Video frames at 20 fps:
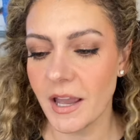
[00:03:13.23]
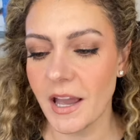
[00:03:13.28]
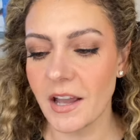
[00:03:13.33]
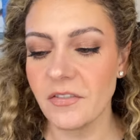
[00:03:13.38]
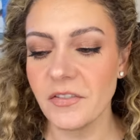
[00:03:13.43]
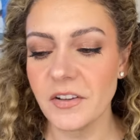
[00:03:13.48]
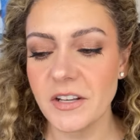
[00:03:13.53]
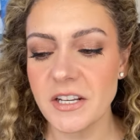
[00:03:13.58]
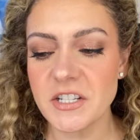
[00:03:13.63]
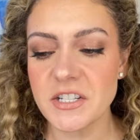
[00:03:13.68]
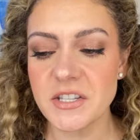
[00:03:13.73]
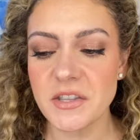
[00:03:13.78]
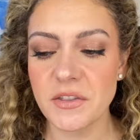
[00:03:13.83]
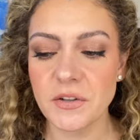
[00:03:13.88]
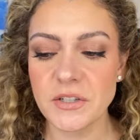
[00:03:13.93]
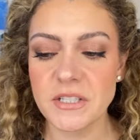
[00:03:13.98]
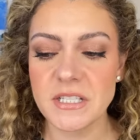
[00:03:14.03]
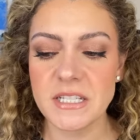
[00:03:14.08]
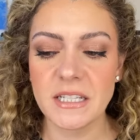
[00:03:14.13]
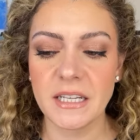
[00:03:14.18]
i finished
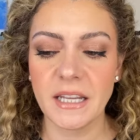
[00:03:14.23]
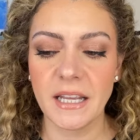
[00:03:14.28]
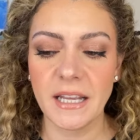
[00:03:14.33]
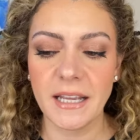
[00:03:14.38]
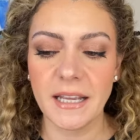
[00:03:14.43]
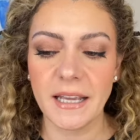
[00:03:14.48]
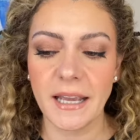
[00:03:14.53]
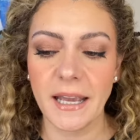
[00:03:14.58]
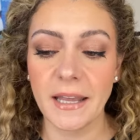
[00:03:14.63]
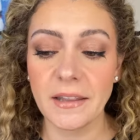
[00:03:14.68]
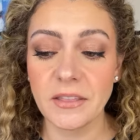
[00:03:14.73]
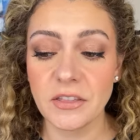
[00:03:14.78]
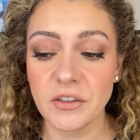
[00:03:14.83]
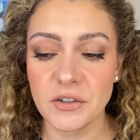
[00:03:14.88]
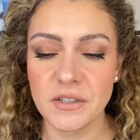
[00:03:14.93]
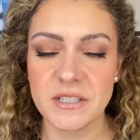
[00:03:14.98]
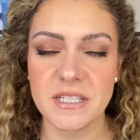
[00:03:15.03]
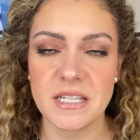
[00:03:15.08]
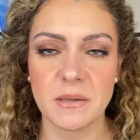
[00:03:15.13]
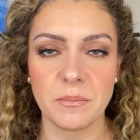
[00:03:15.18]
13a and
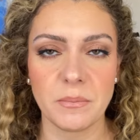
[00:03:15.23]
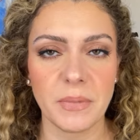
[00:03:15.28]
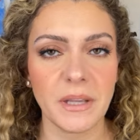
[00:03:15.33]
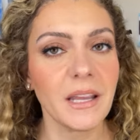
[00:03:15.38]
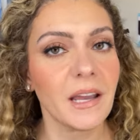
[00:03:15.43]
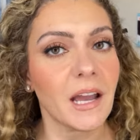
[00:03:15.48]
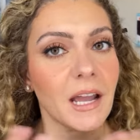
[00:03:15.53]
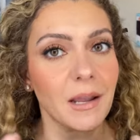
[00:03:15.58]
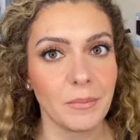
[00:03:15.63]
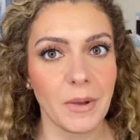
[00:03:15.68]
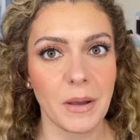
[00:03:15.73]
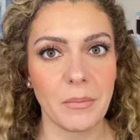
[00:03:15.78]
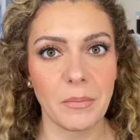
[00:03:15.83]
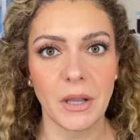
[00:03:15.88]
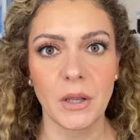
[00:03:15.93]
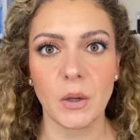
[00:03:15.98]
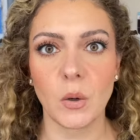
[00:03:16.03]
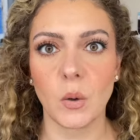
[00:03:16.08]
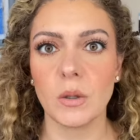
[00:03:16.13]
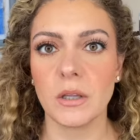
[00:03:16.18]
13b i met
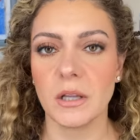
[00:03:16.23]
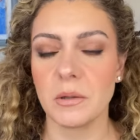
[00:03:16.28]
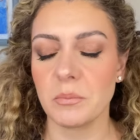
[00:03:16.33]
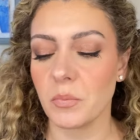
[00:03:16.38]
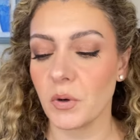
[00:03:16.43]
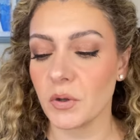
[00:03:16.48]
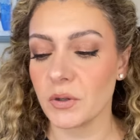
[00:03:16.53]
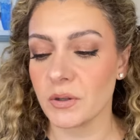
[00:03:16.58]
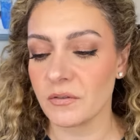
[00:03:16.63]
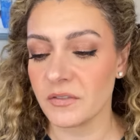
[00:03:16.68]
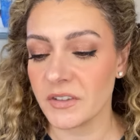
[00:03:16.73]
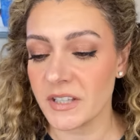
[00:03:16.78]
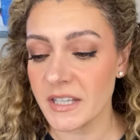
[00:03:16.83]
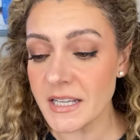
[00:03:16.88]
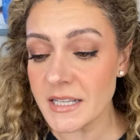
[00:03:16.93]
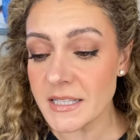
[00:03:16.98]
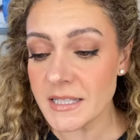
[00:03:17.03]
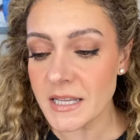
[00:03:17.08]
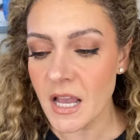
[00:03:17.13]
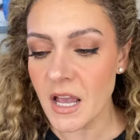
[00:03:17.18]
my goal in both of
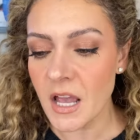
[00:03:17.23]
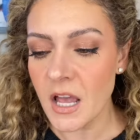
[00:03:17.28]
these